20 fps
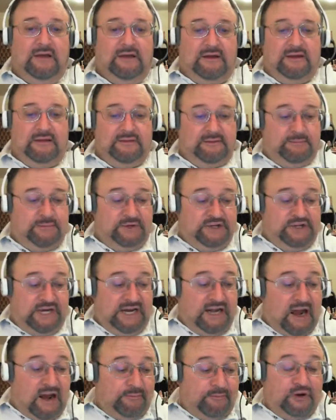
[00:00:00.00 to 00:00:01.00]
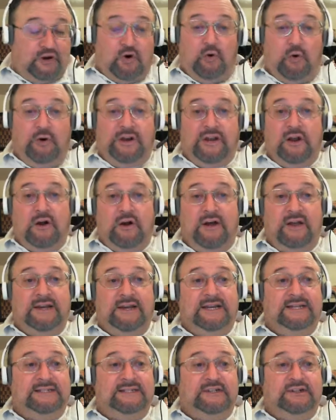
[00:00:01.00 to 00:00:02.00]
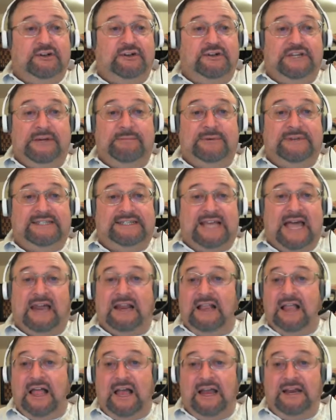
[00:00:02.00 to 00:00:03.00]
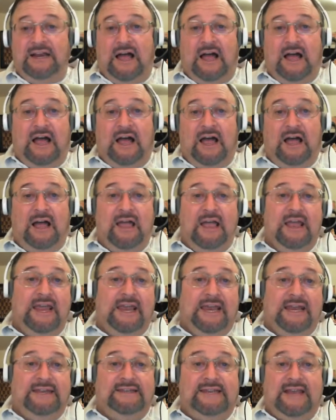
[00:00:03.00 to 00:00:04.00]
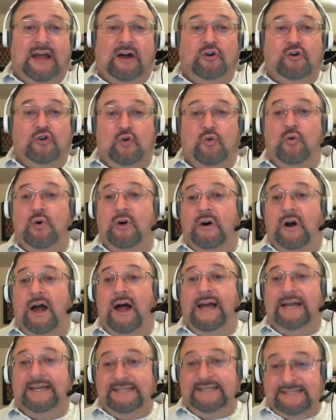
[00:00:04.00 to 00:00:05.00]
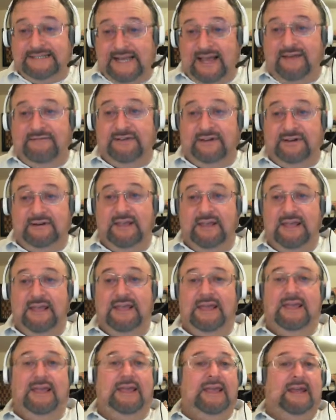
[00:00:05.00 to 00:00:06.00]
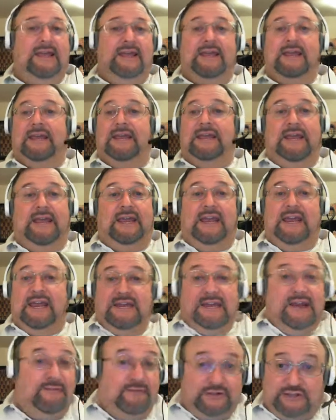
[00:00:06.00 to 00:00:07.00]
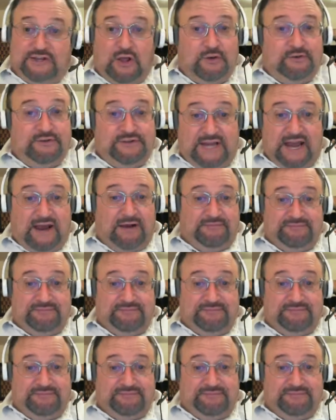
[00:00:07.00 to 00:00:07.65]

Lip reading: The machine I'm recording on is a Toshiba Satellite Intel Core i7. It never slows down.